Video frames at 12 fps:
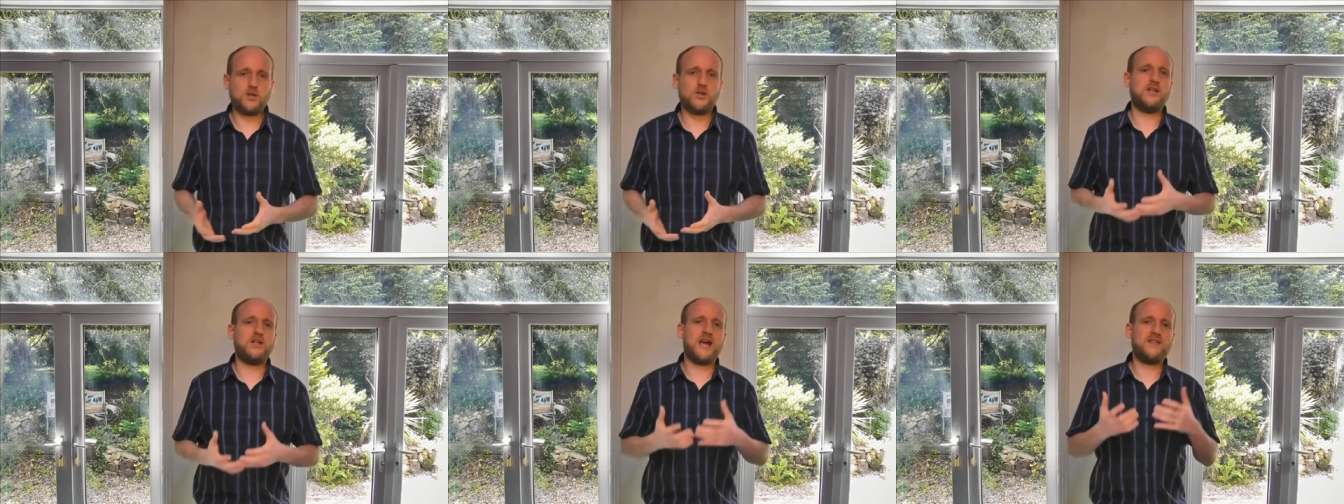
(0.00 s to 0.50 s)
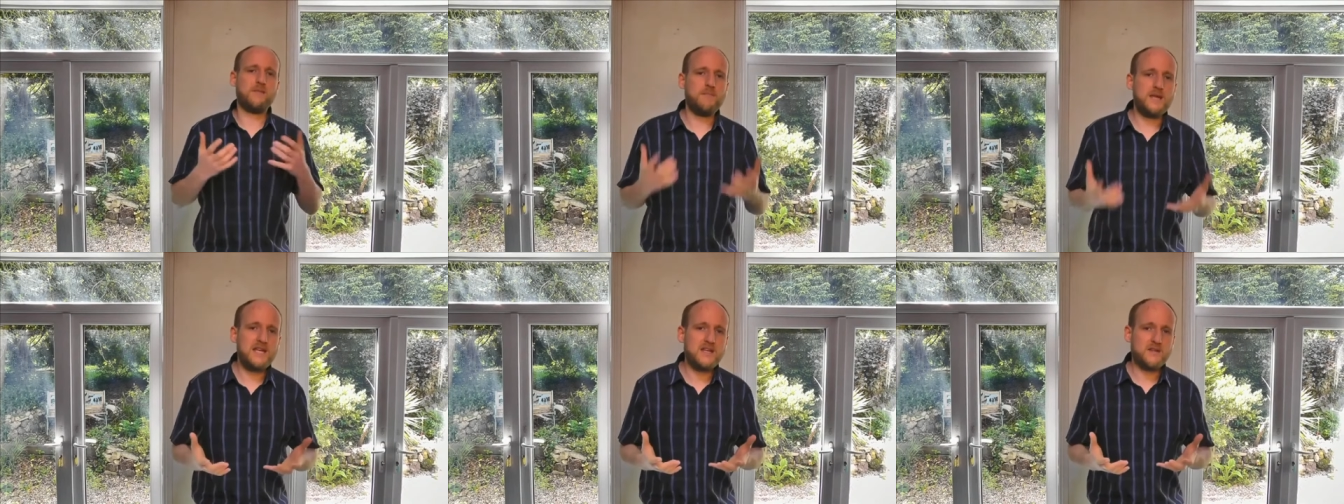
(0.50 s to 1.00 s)
blood and the
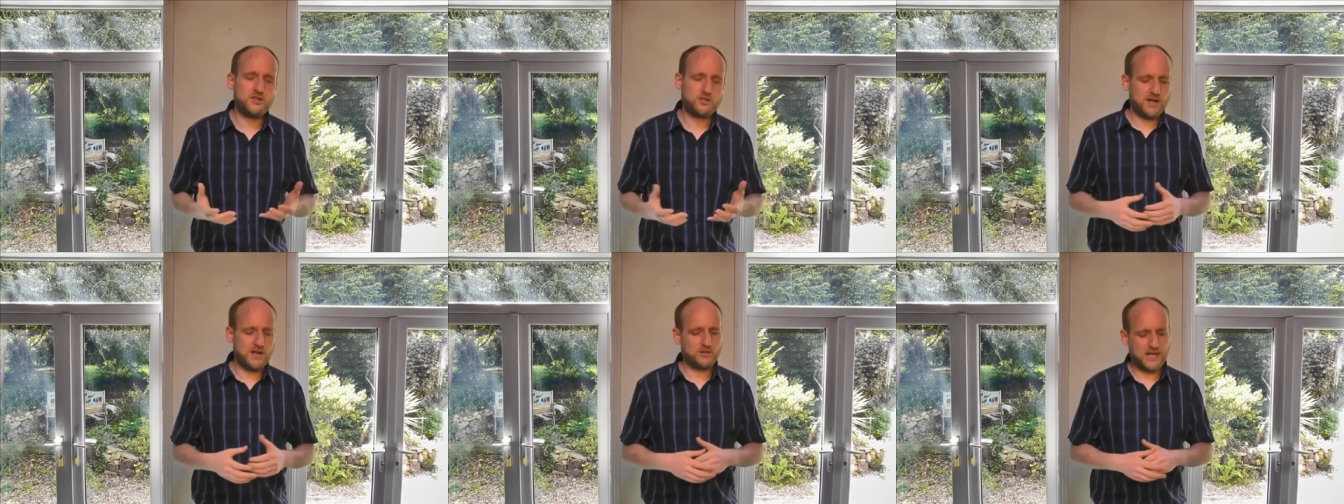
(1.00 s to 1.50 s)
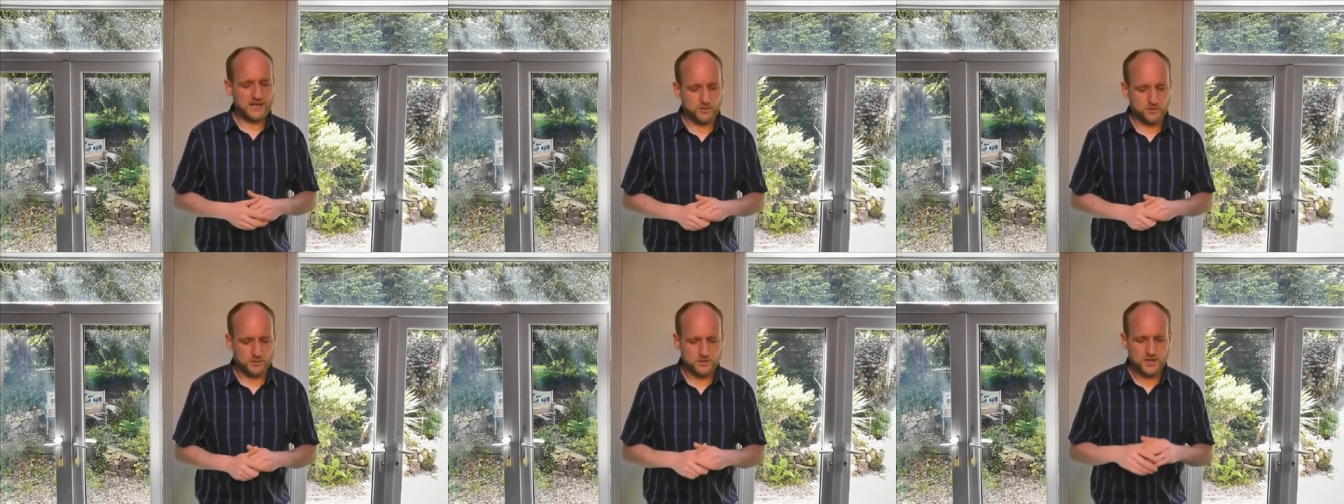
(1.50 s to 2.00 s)
meat of strangled
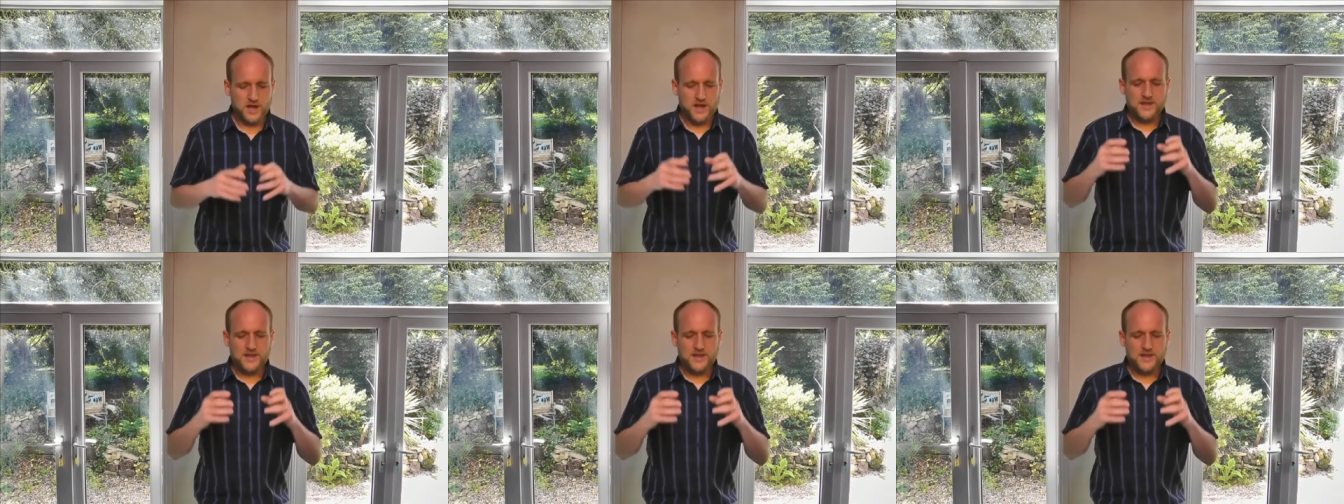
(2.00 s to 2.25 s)
animals,